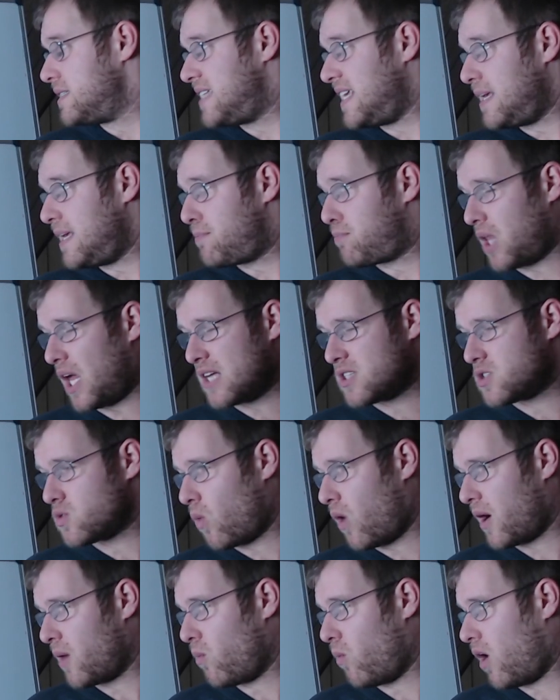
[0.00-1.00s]
D plus
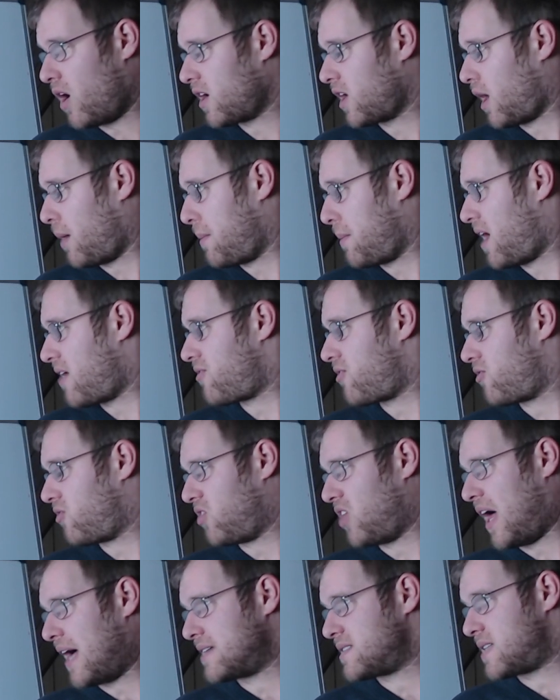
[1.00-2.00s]
one and one, coming off of
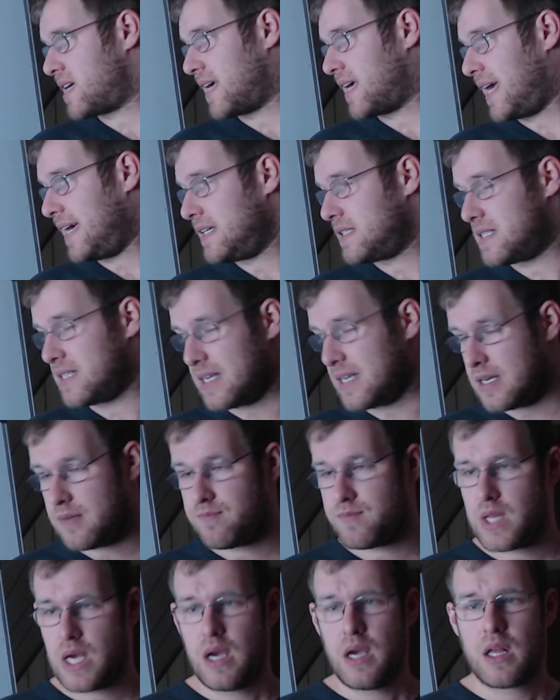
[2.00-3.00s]
a loss to K
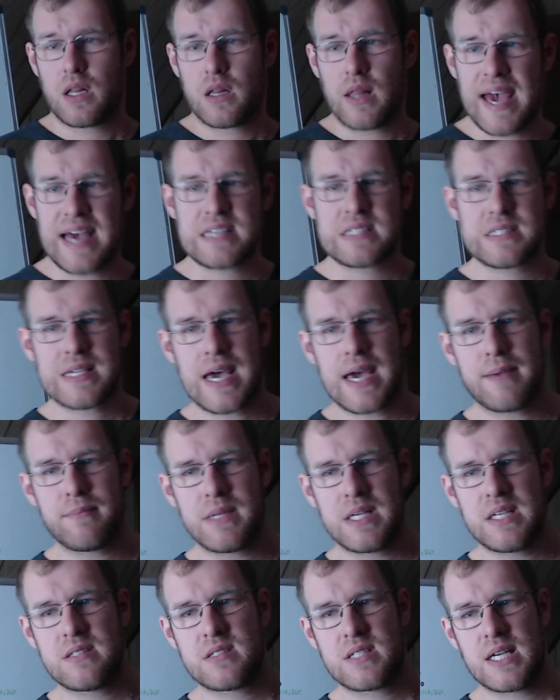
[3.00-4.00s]
T. Last
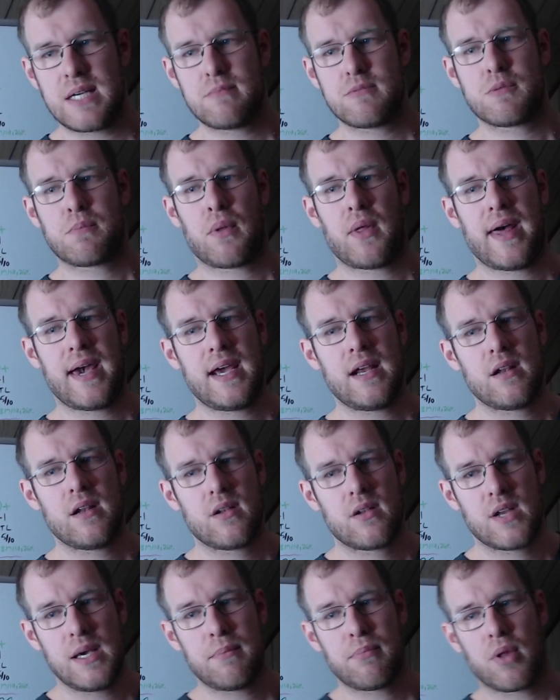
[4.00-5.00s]
time these teams
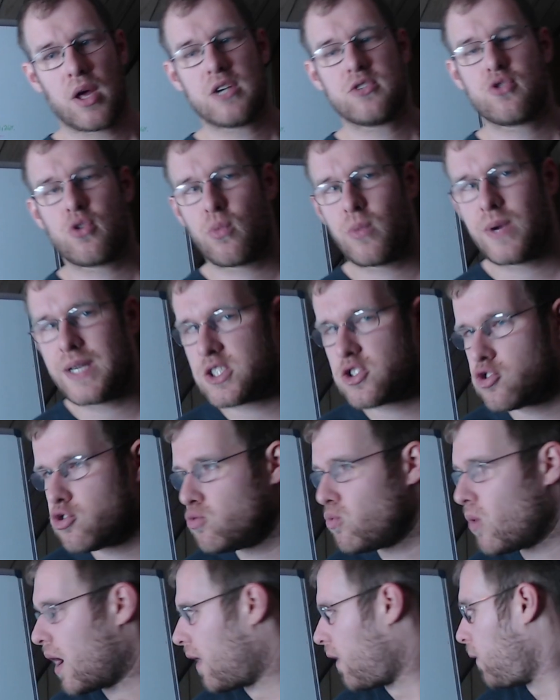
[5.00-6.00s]
played, D plus would win
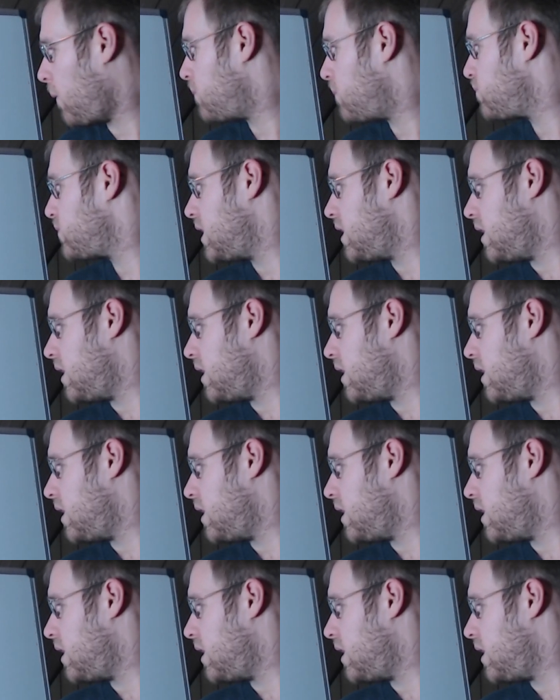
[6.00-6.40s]
two oh.